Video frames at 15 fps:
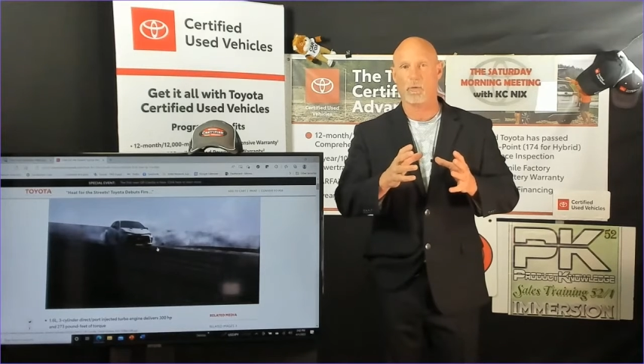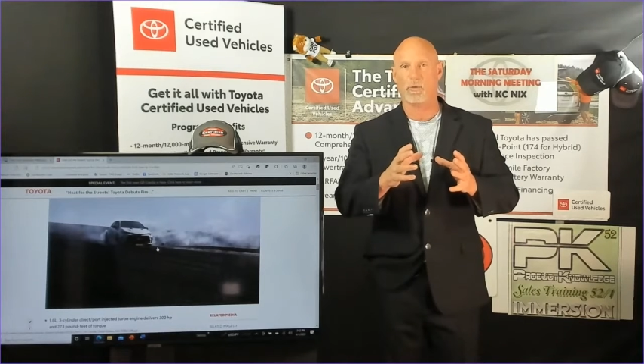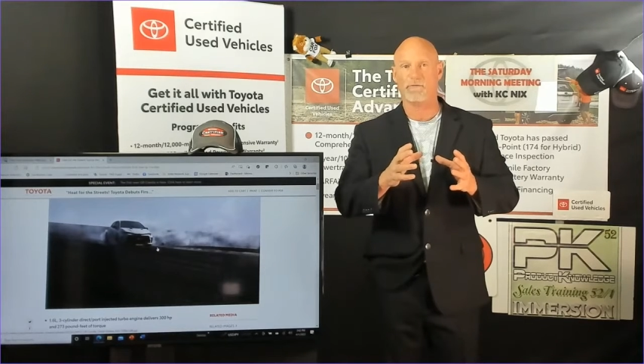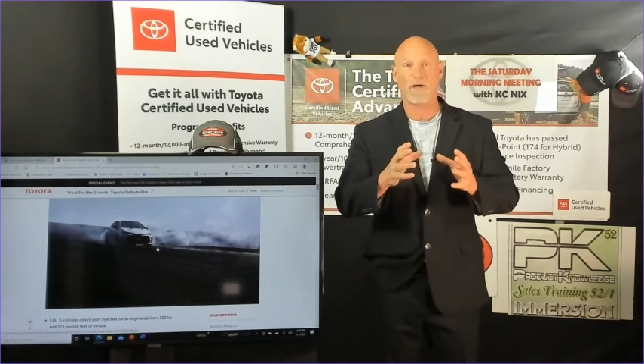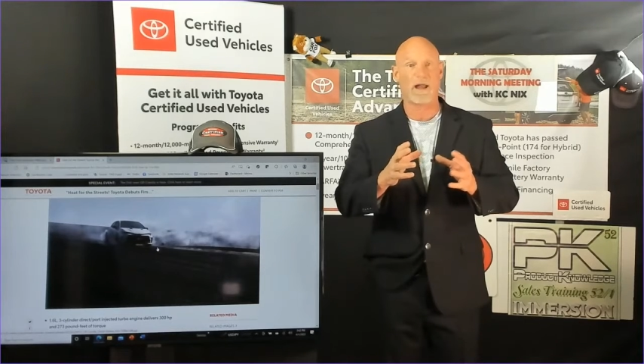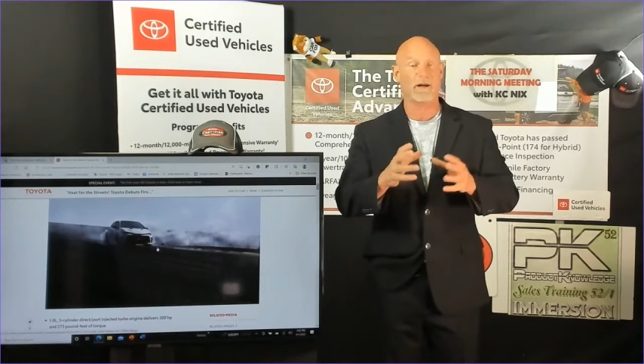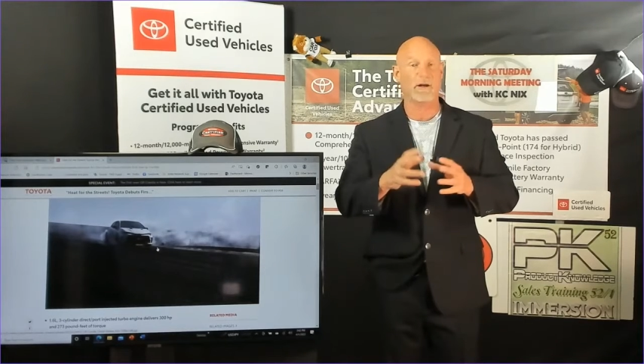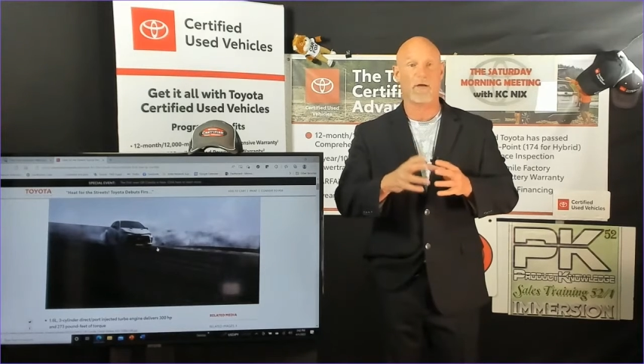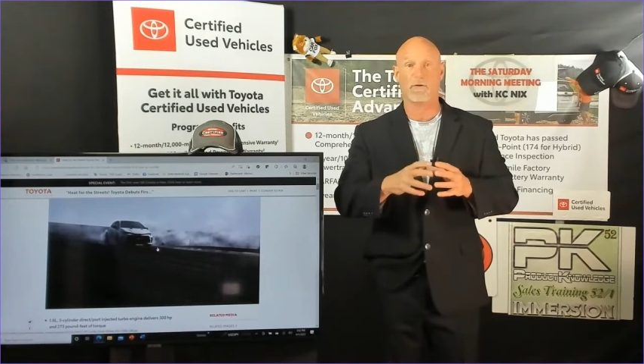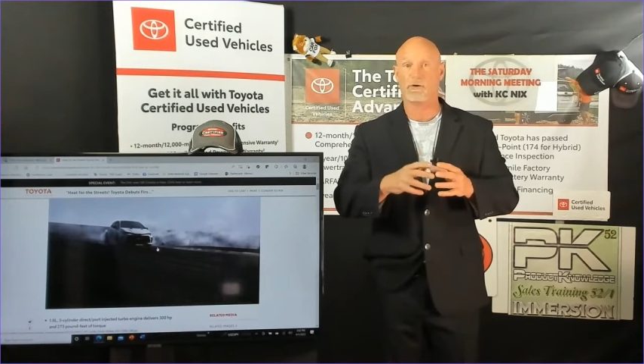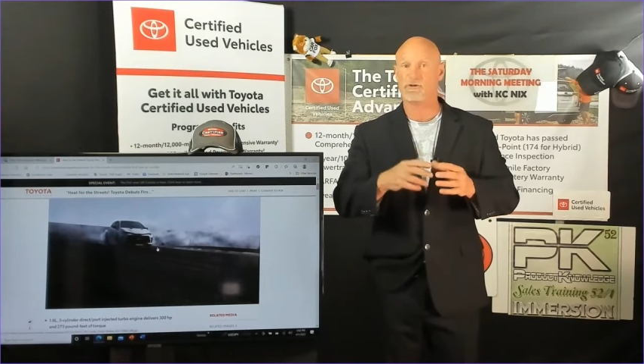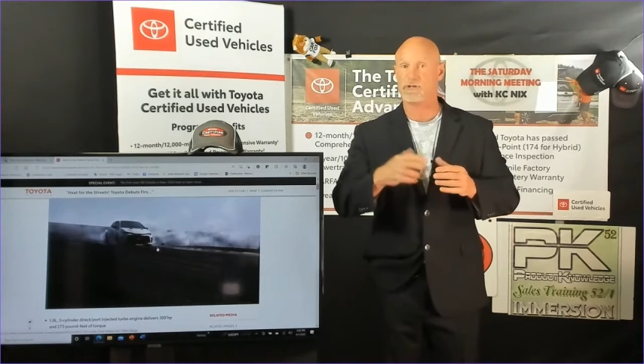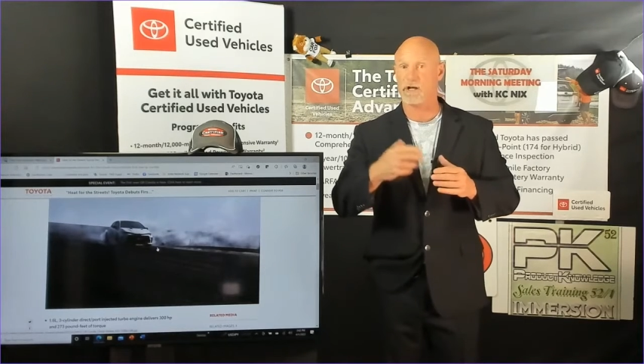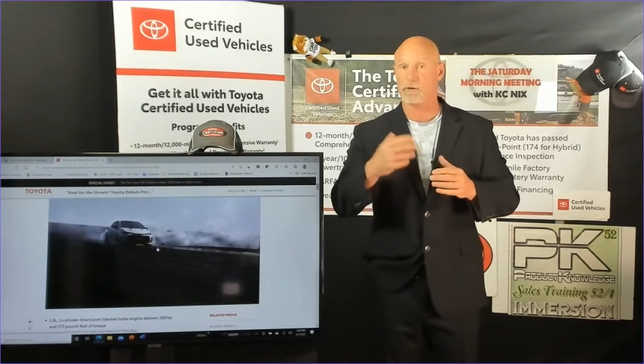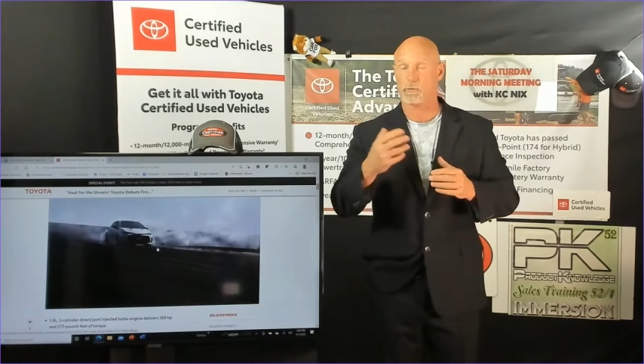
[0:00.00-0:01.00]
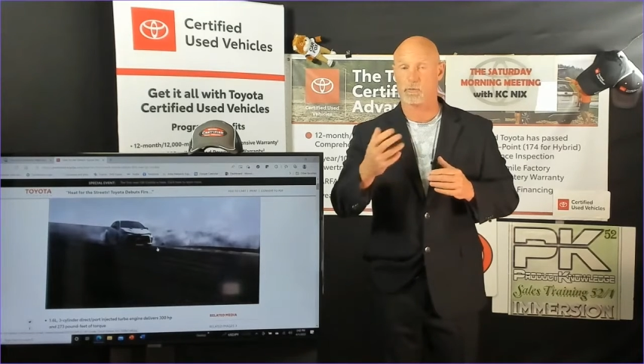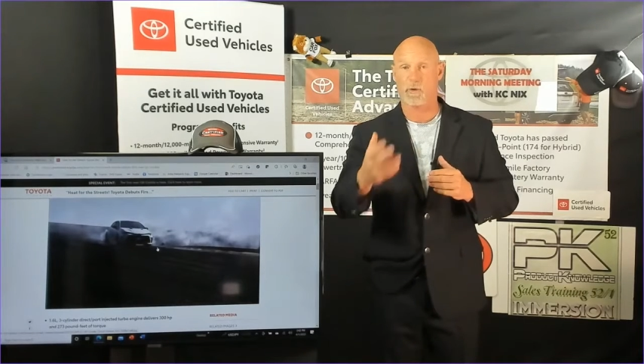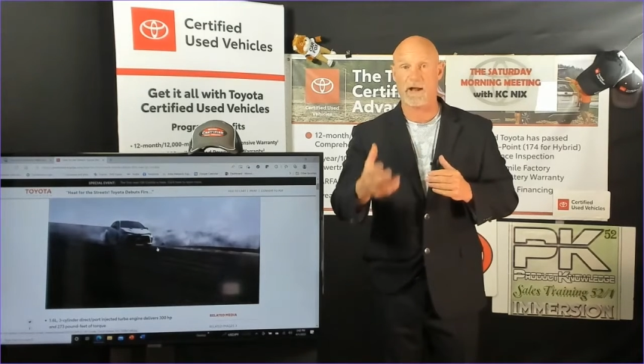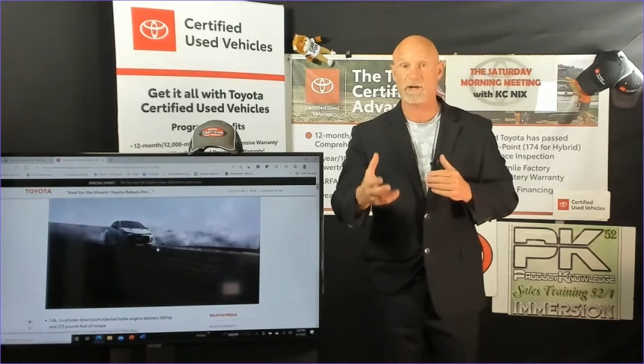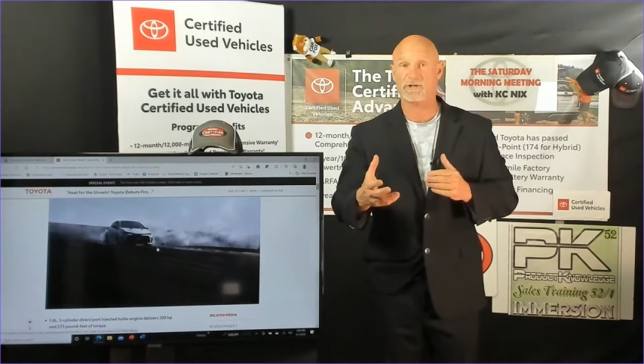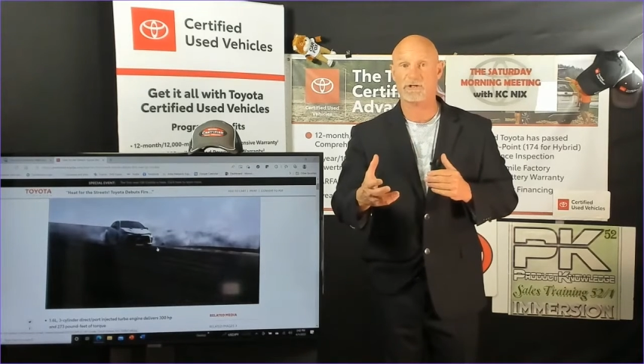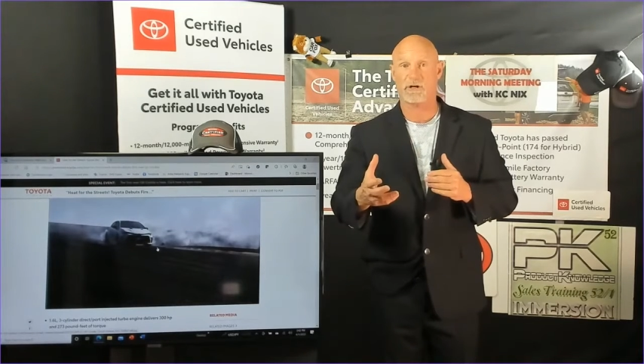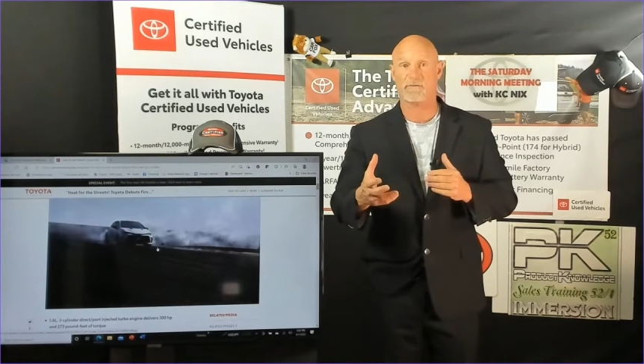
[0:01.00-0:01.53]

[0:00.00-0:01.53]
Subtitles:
We've got another generation